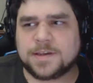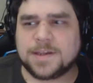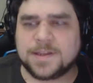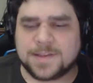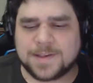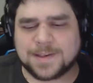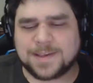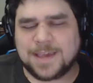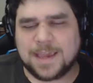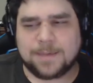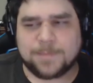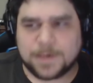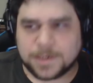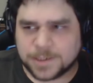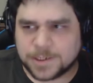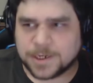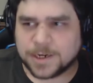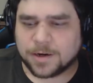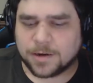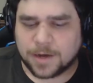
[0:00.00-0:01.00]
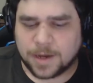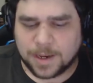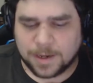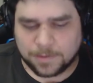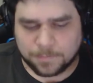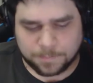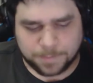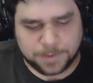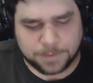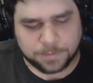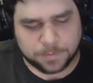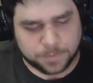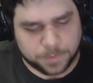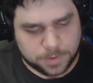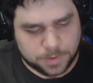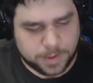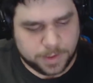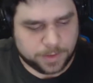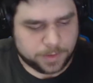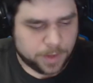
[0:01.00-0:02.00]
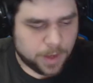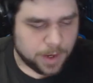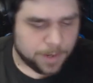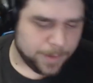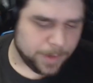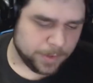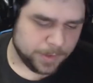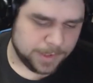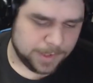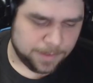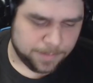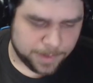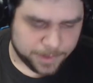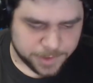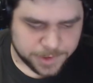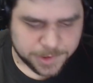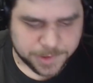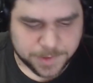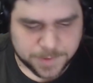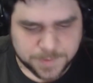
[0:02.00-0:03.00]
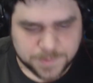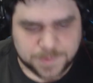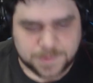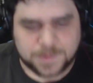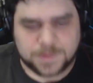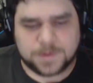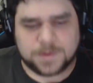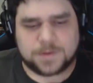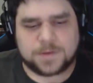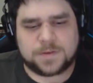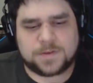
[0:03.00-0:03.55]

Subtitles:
It's a gaming chair, and people, when they talk about gaming chairs,